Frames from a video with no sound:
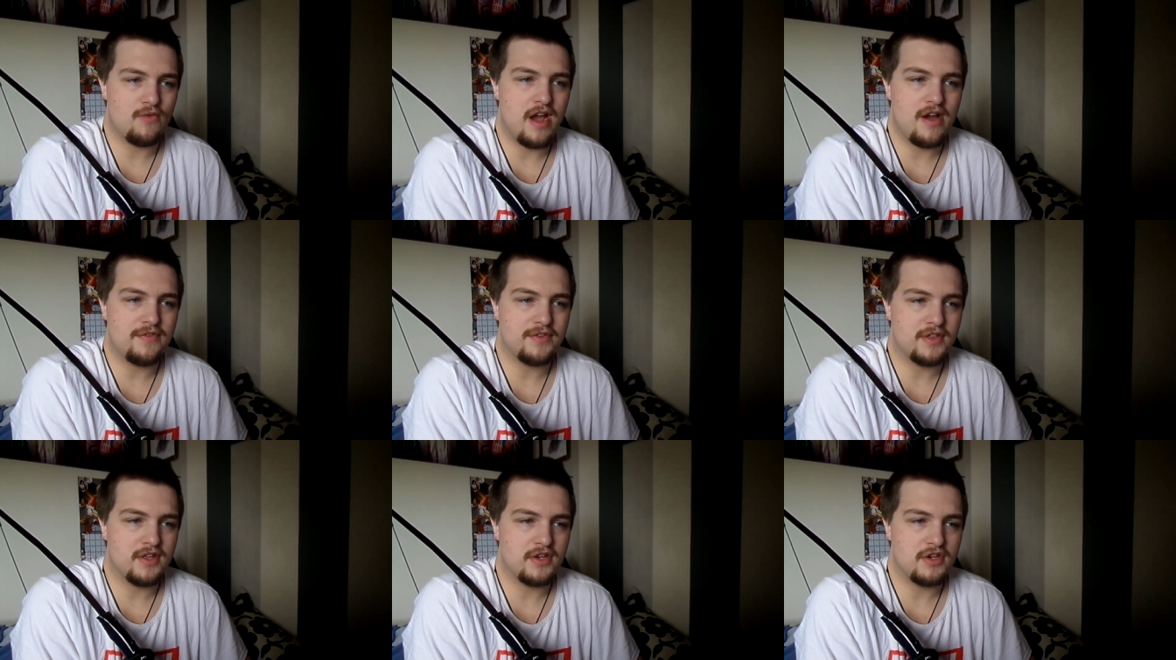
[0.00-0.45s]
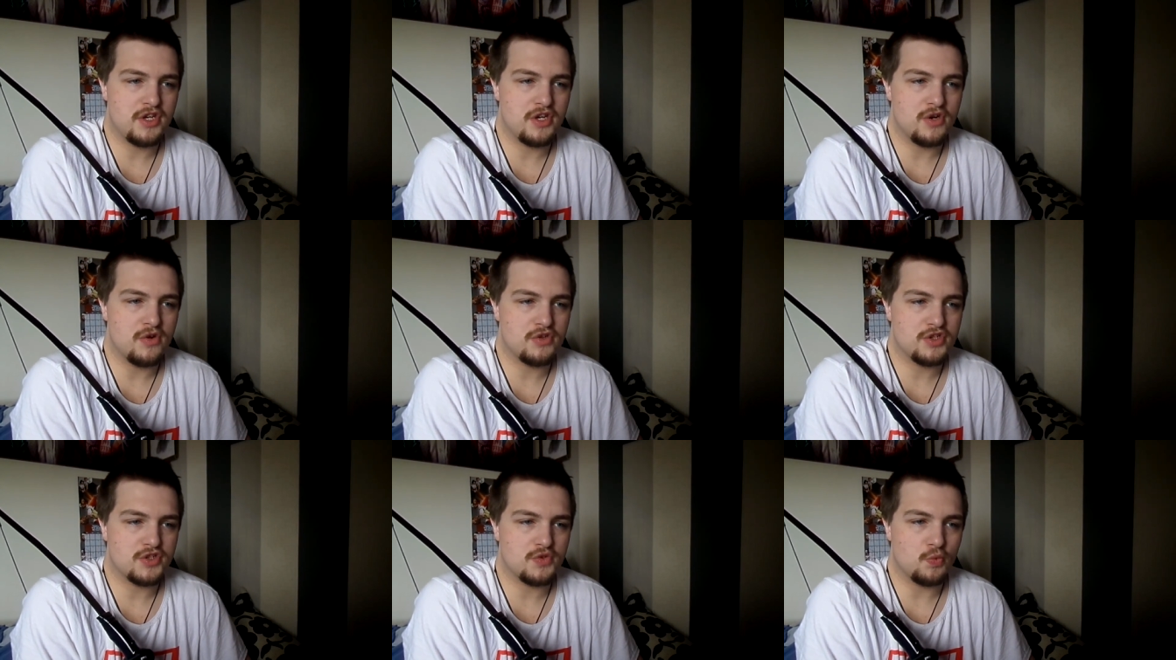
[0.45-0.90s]
rather than, you
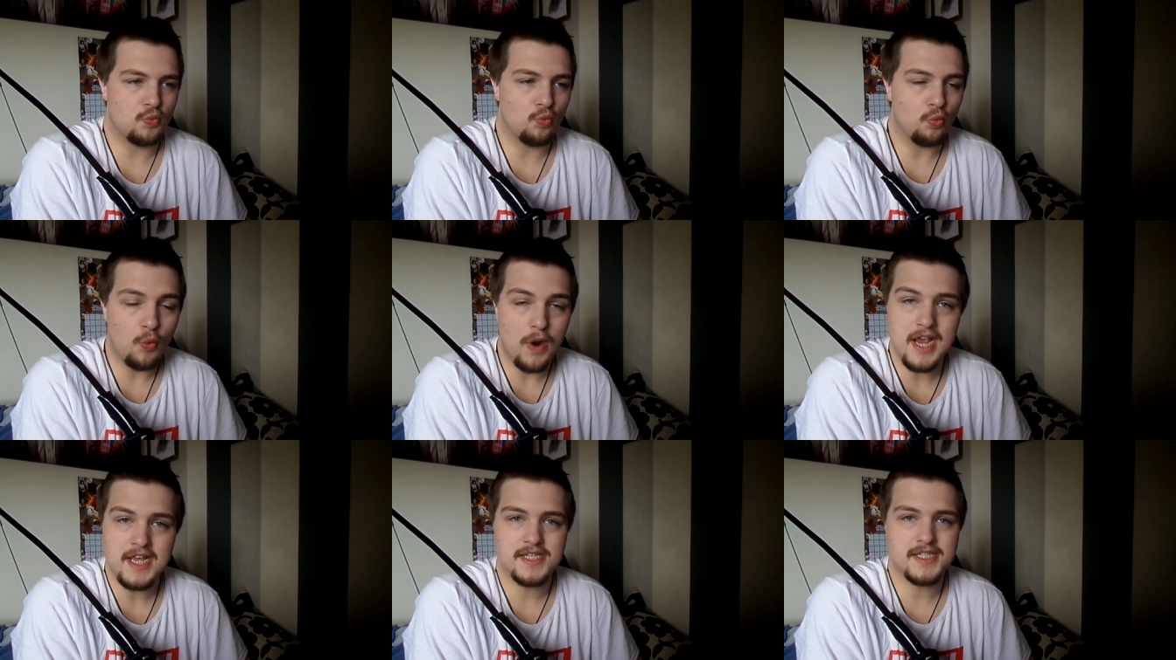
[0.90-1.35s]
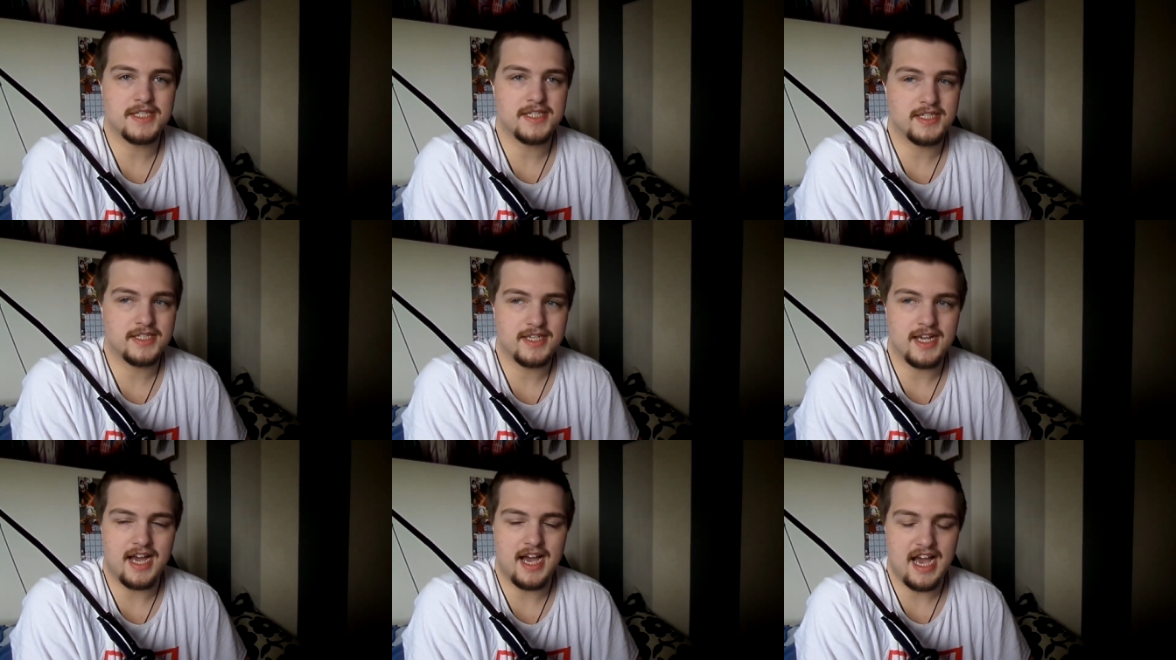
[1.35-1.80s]
know, just waste
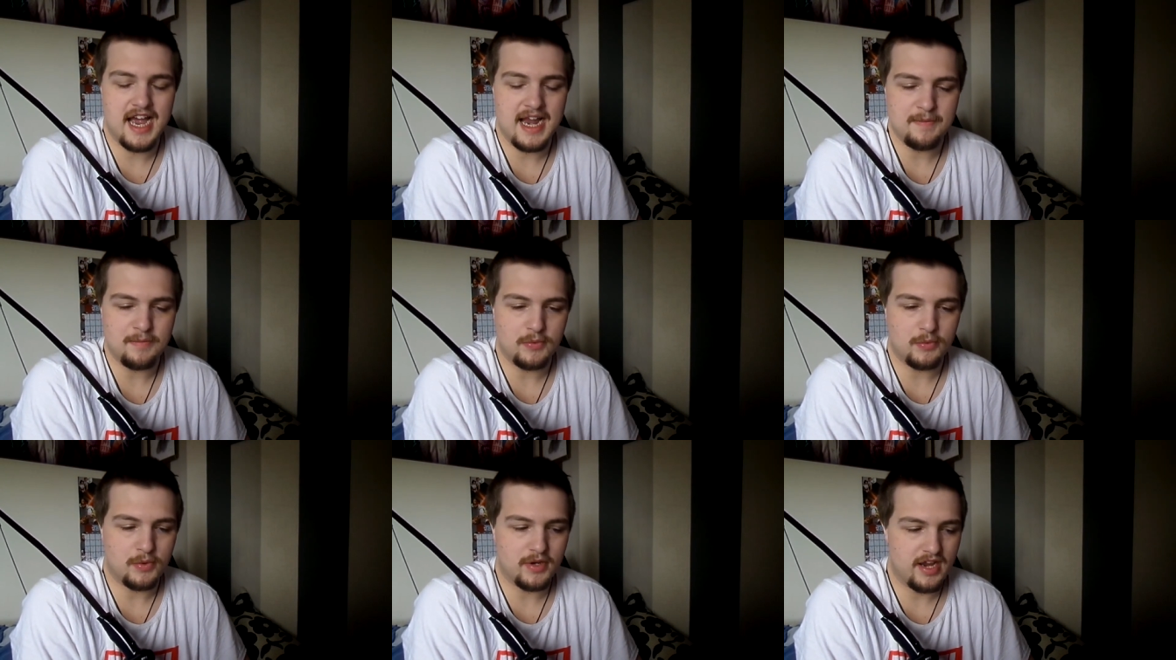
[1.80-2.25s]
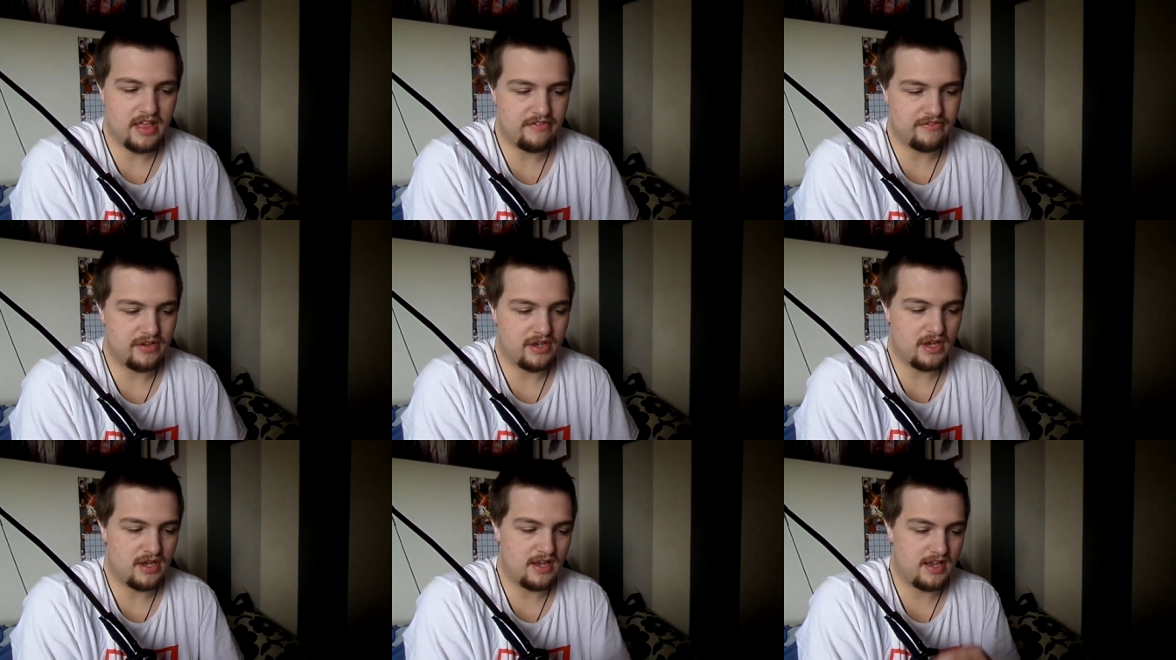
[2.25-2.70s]
time or
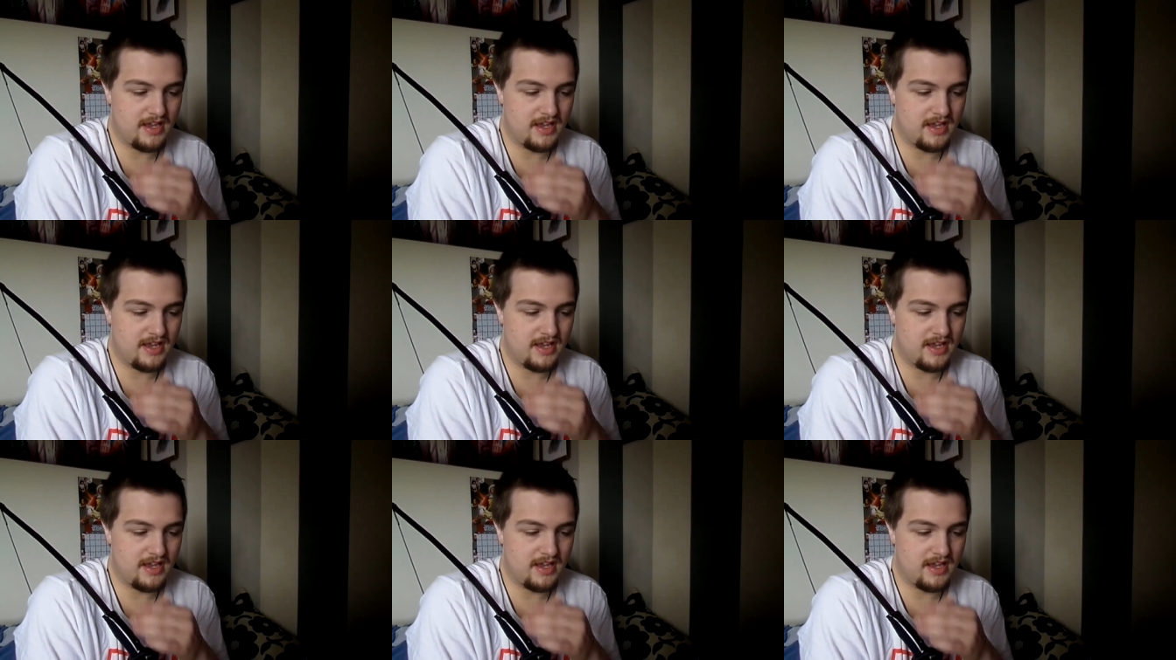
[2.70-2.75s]
whatever.